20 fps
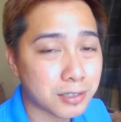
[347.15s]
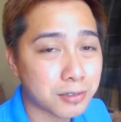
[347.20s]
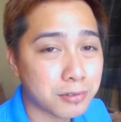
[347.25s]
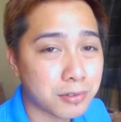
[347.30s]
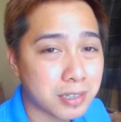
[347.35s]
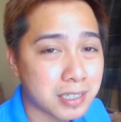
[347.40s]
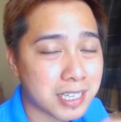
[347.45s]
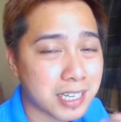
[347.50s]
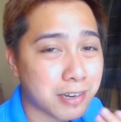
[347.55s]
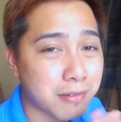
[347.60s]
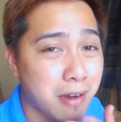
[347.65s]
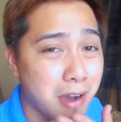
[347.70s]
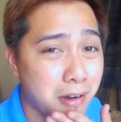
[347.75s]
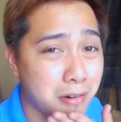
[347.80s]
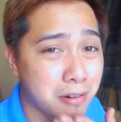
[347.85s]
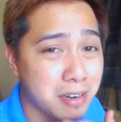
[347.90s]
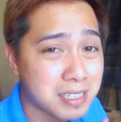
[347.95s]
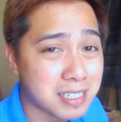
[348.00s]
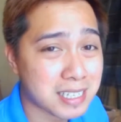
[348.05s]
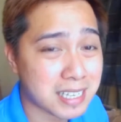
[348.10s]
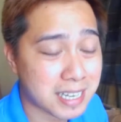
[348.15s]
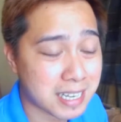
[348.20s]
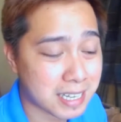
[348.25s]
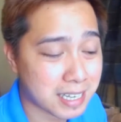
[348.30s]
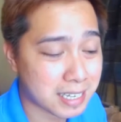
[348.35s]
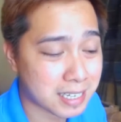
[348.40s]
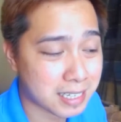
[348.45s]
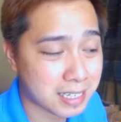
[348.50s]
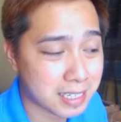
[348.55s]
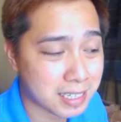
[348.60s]
So, ang ginawa ko kasi,
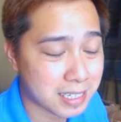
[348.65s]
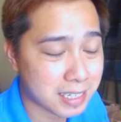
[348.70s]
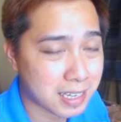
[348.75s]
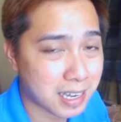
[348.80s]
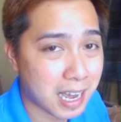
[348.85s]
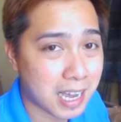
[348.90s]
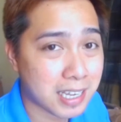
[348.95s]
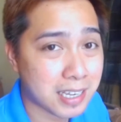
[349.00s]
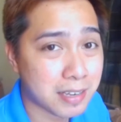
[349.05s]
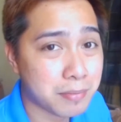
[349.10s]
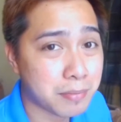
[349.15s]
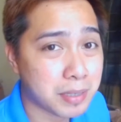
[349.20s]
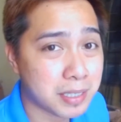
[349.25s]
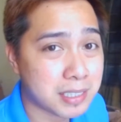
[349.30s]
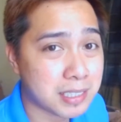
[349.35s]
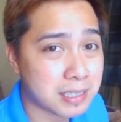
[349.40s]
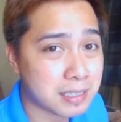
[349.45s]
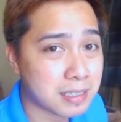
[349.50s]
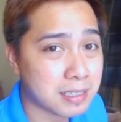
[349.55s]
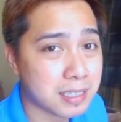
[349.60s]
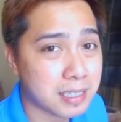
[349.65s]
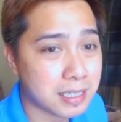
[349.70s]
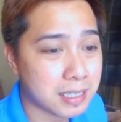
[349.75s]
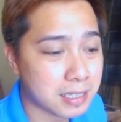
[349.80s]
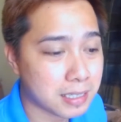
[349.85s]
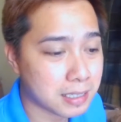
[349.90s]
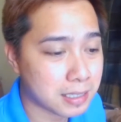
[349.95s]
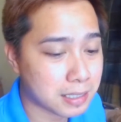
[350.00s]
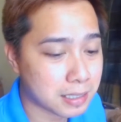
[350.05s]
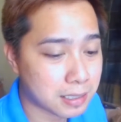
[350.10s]
I
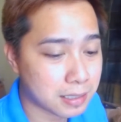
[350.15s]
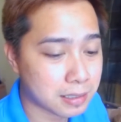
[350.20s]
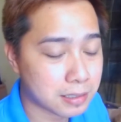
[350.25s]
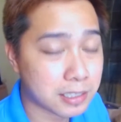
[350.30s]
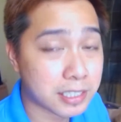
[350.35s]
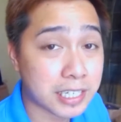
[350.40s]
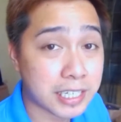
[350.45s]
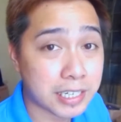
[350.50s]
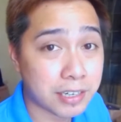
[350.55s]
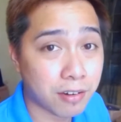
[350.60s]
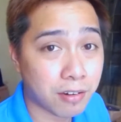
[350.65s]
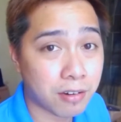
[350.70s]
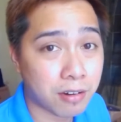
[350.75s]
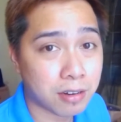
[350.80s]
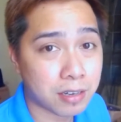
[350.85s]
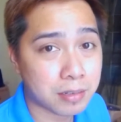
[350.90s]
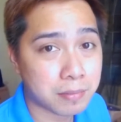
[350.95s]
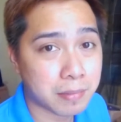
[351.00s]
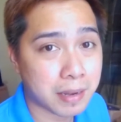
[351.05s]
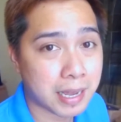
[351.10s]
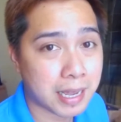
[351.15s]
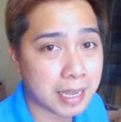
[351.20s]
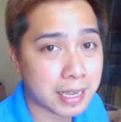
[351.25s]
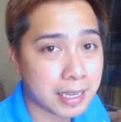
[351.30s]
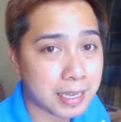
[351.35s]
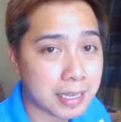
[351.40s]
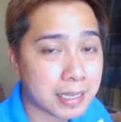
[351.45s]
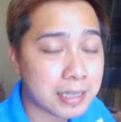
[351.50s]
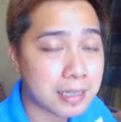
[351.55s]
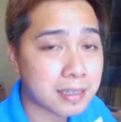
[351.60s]
immediately turn on
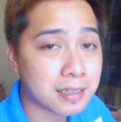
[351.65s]
my